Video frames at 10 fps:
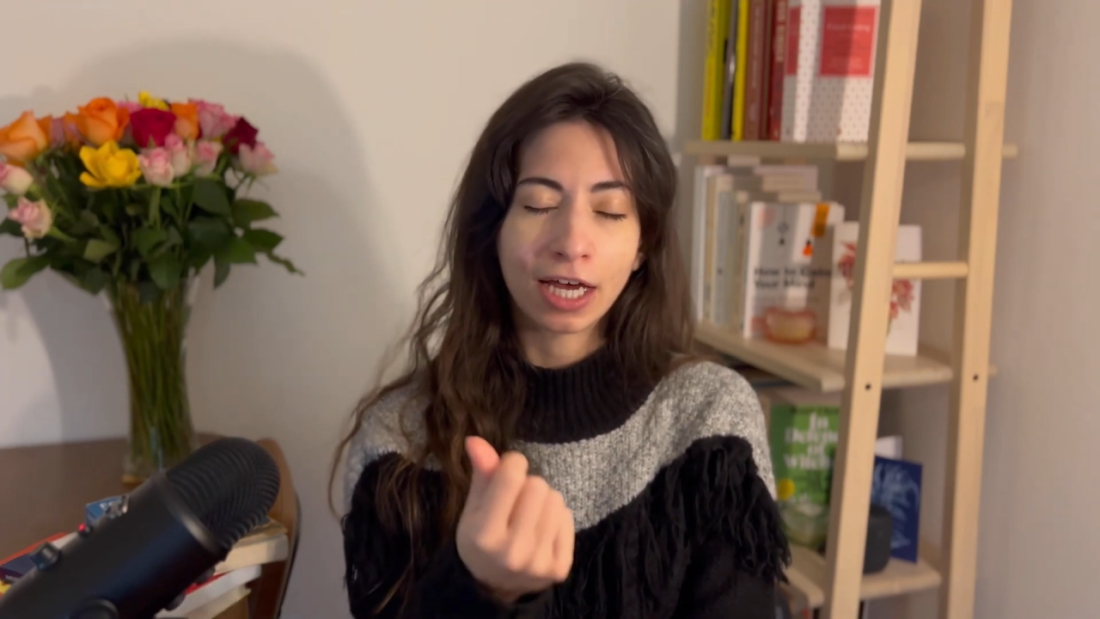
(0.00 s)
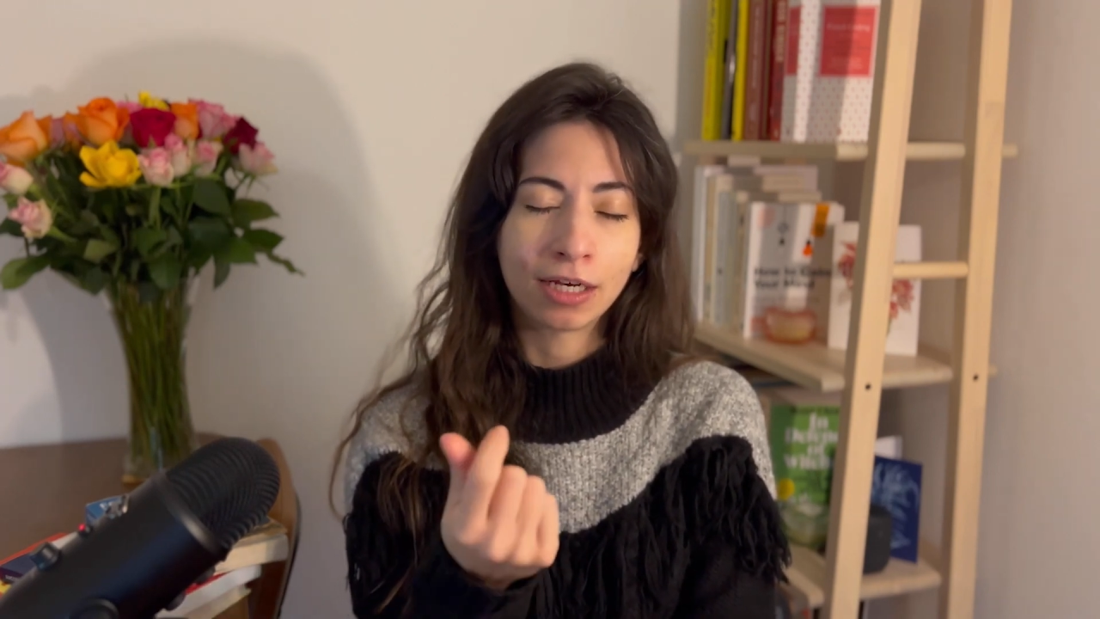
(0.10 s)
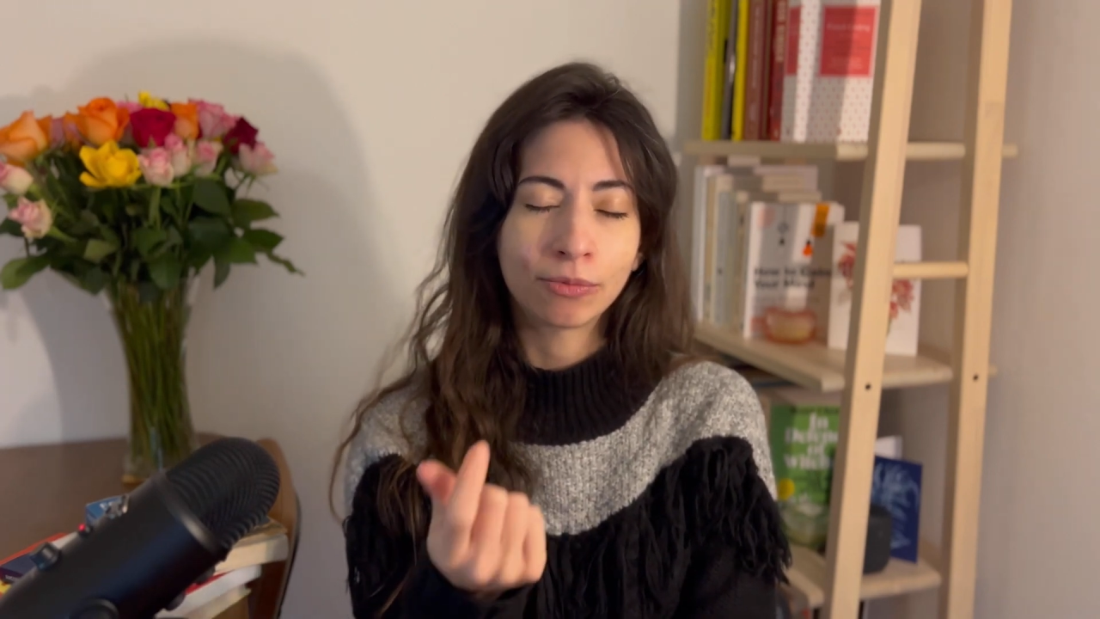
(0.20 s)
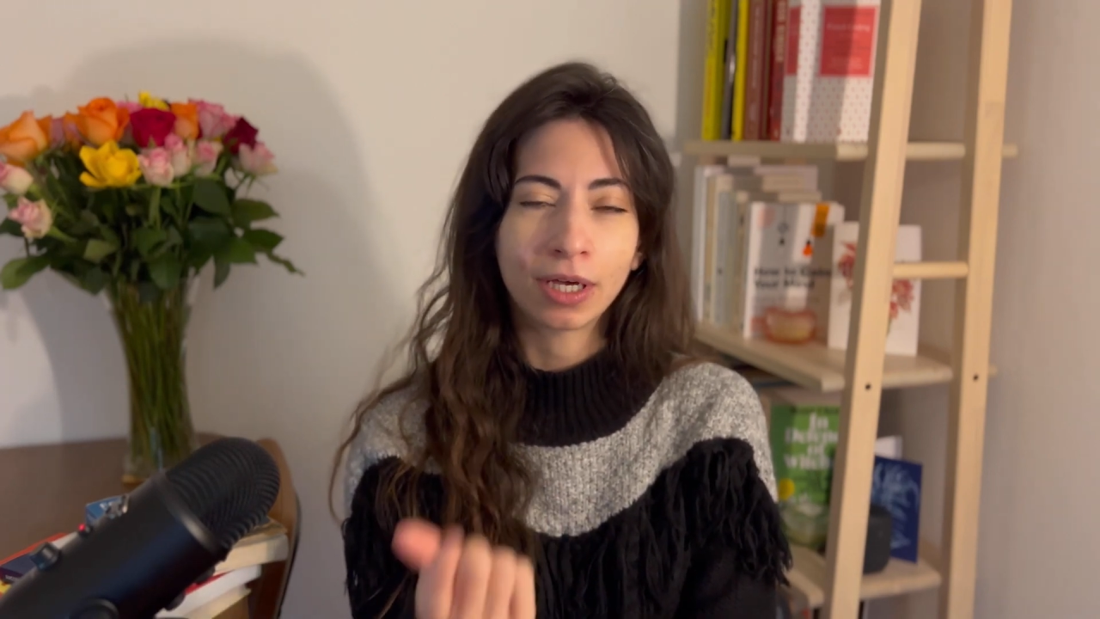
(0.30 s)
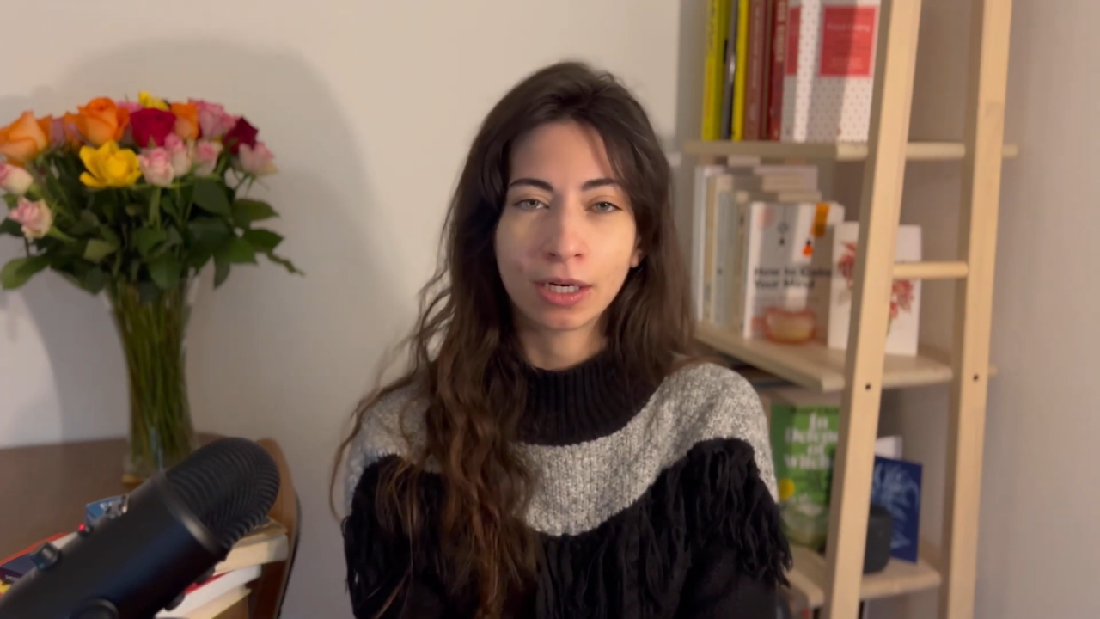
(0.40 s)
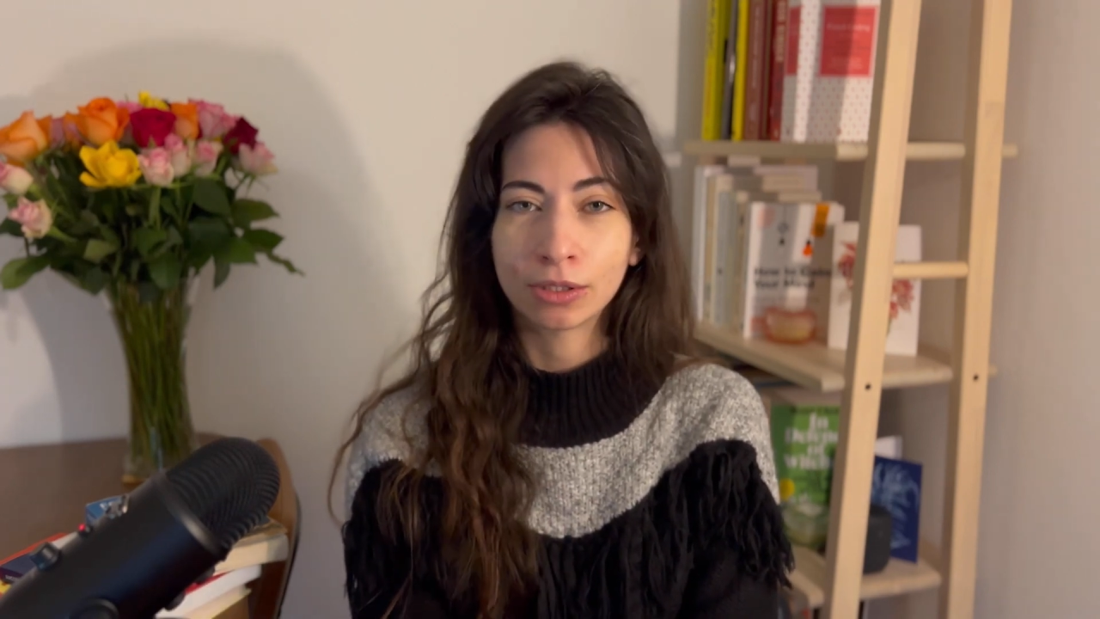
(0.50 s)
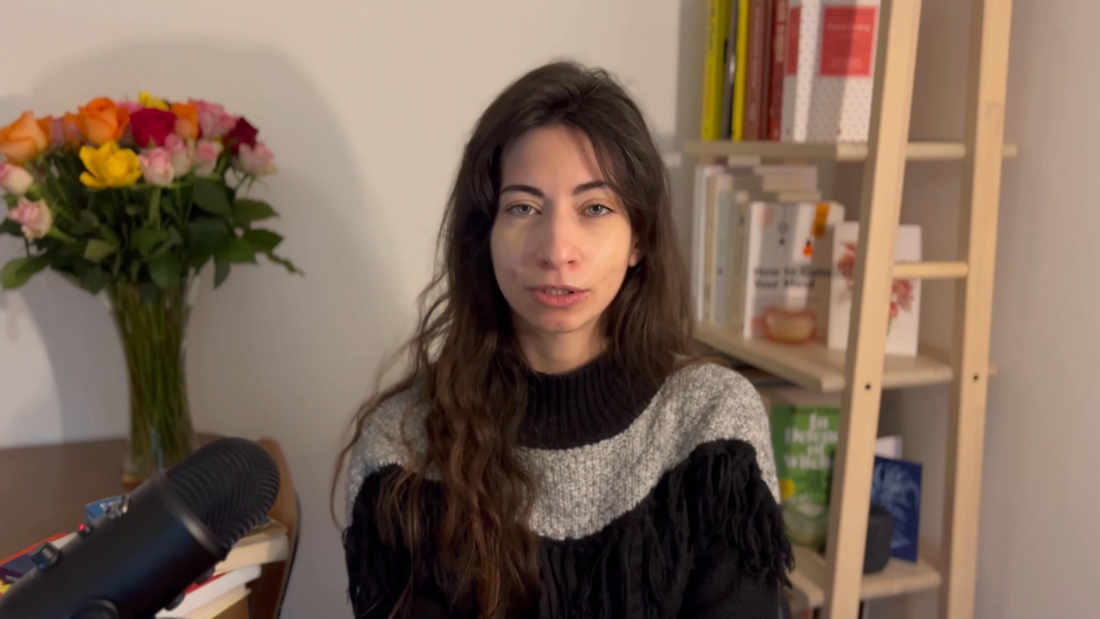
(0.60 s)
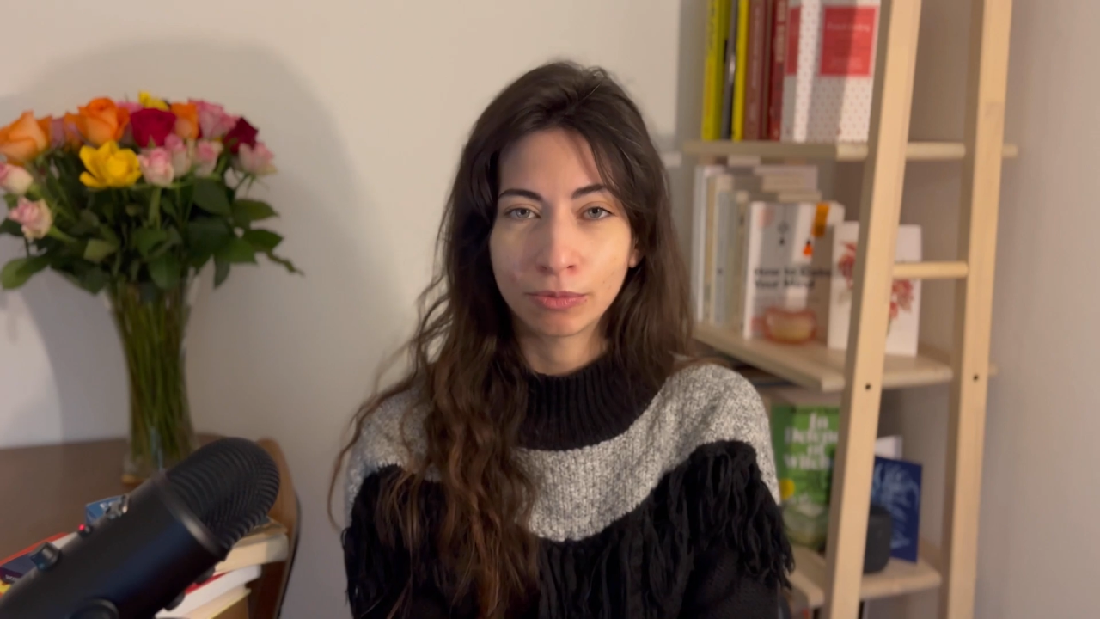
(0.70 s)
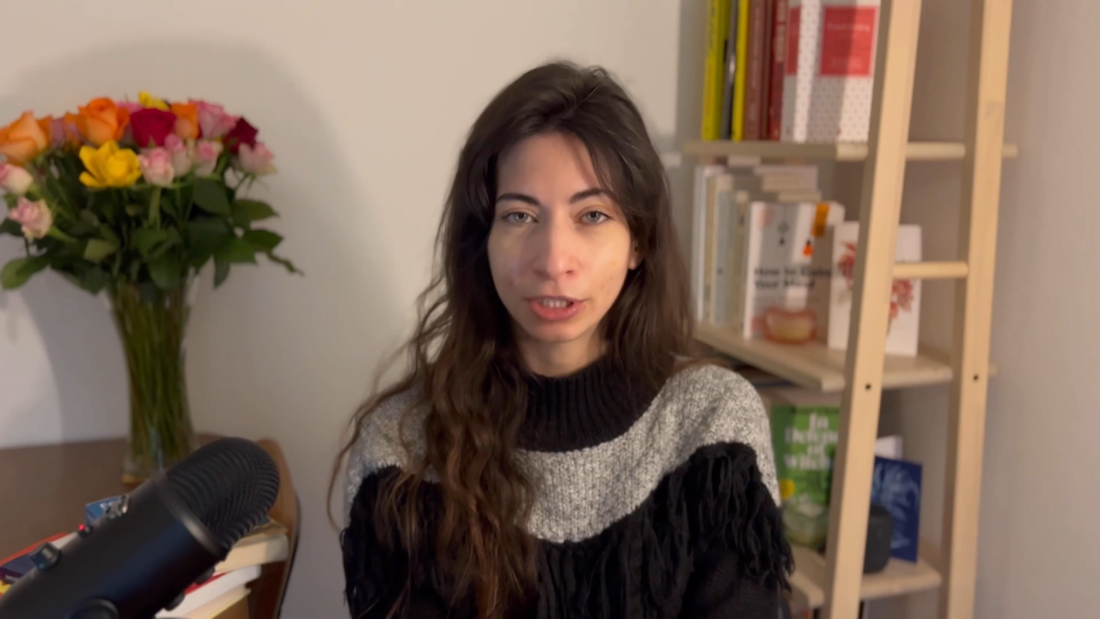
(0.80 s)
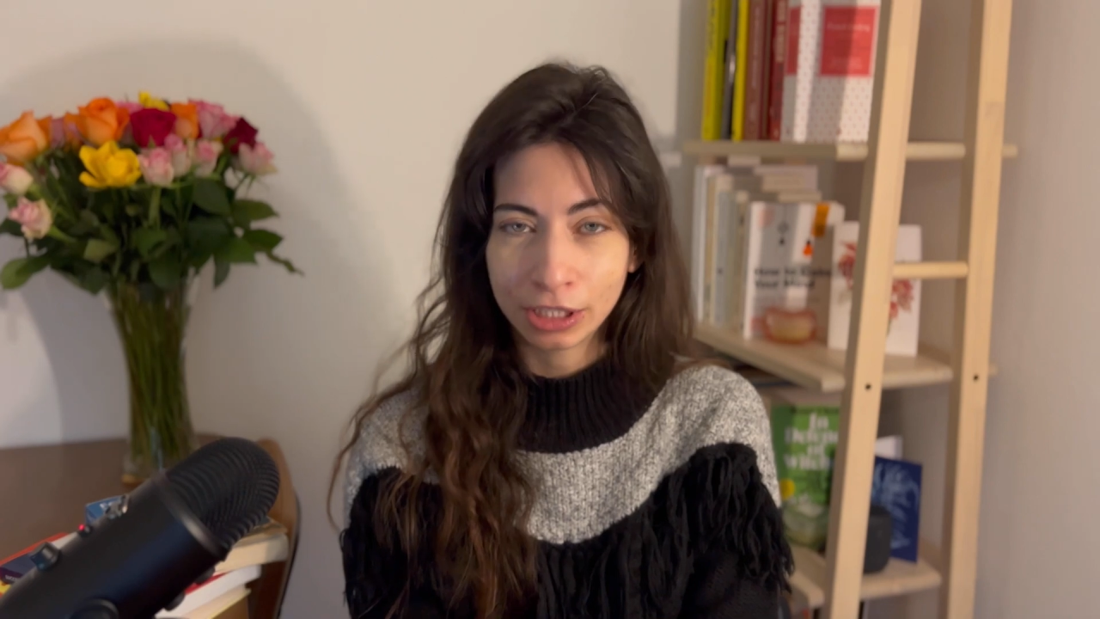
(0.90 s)
an
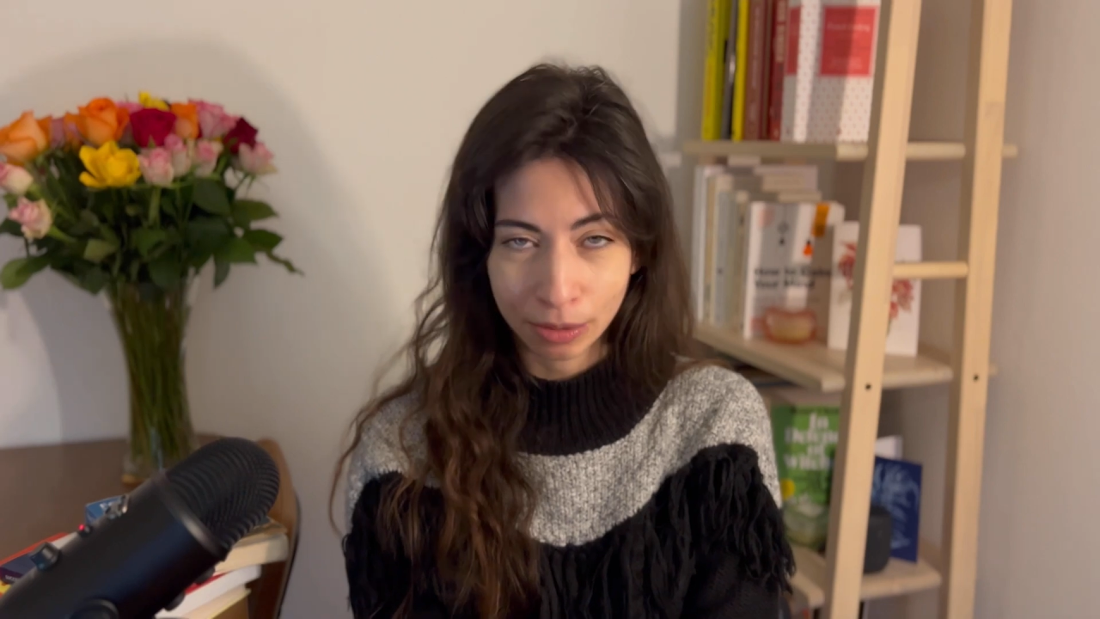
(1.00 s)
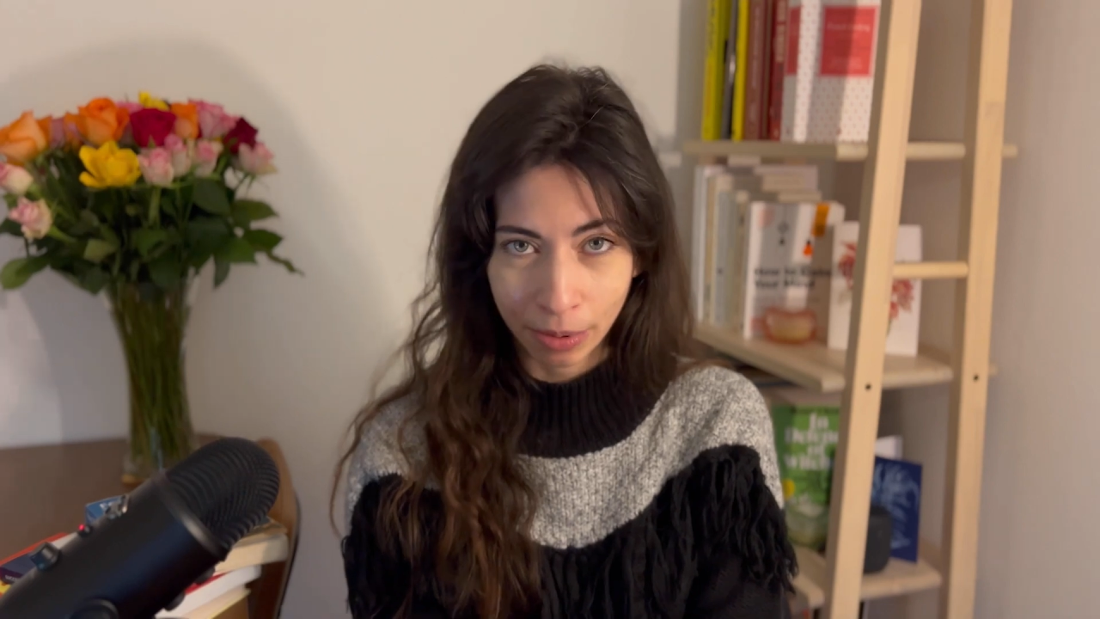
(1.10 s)
accountability